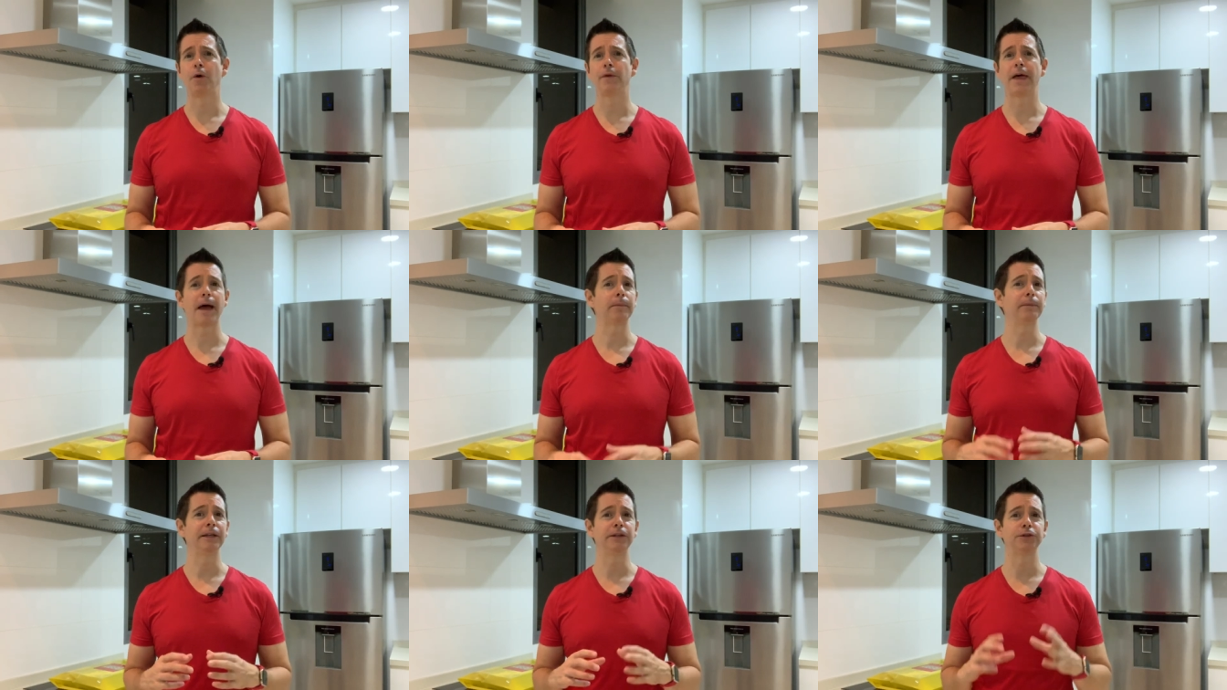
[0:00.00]

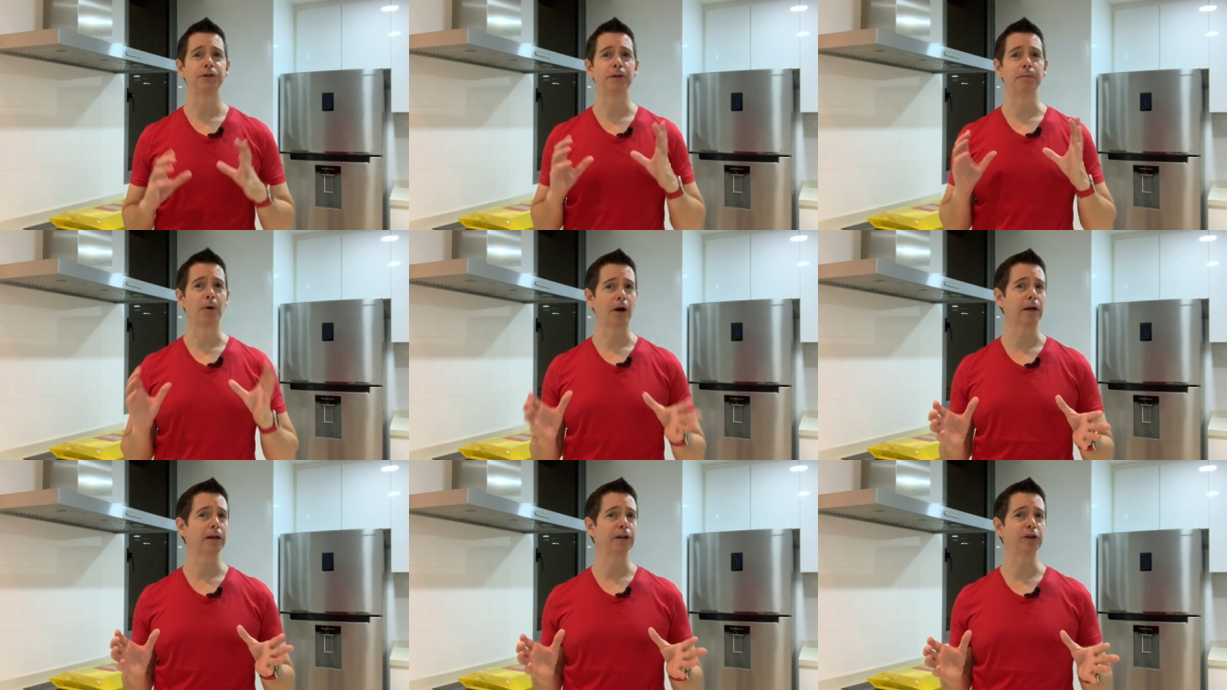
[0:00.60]
That means the
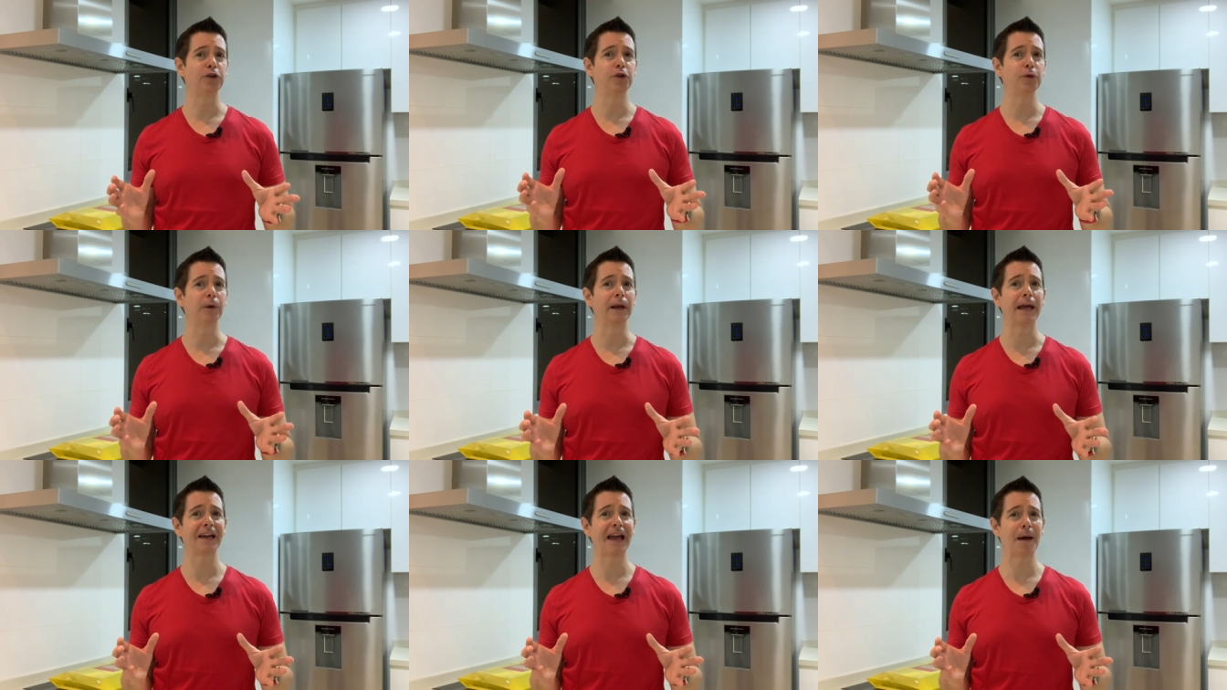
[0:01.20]
marketing
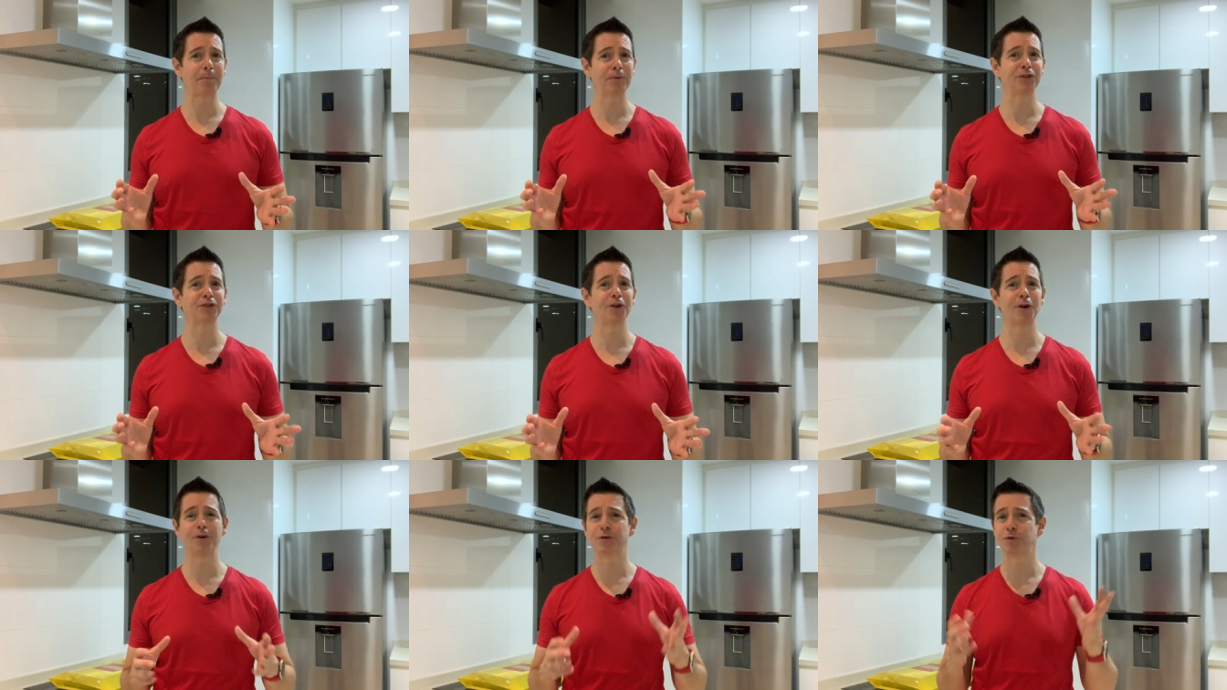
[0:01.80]
Q&A
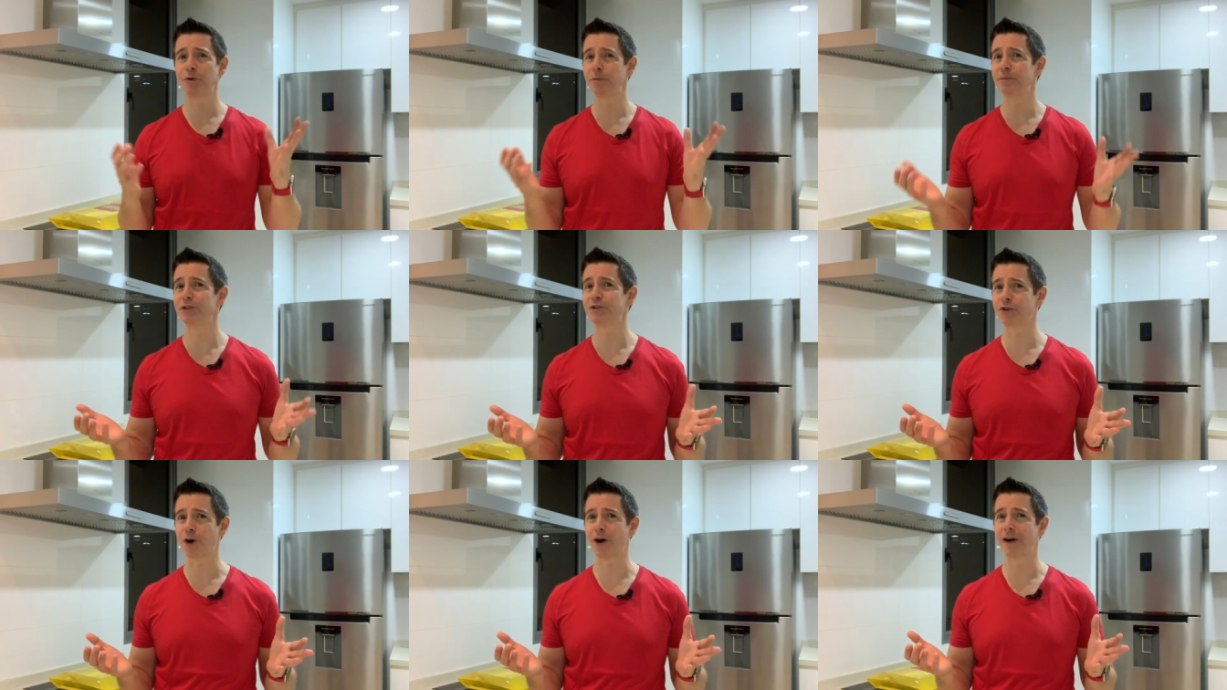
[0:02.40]
episodes will be
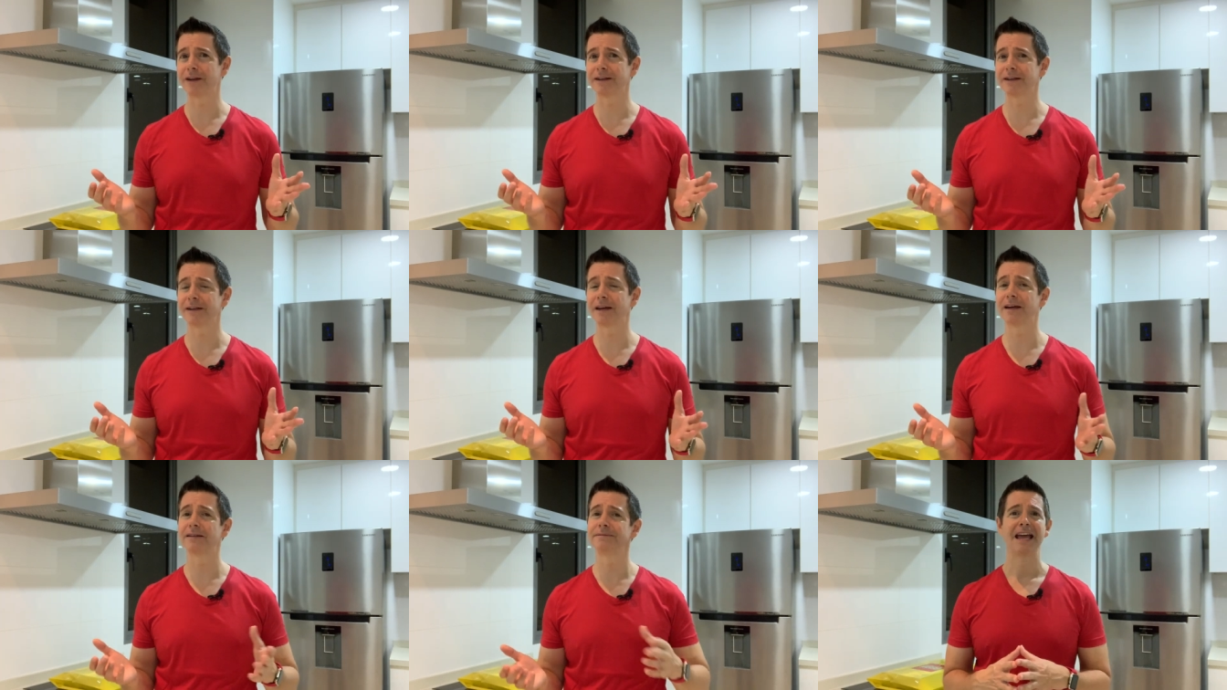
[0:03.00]
starting
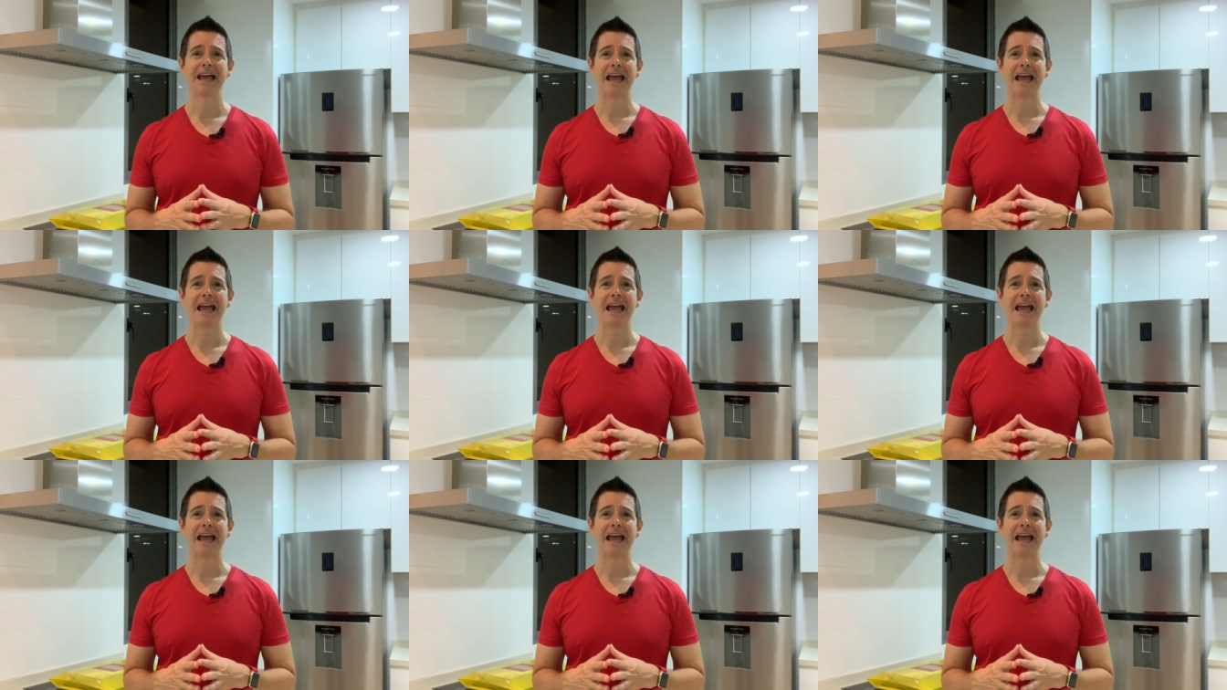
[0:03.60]
again.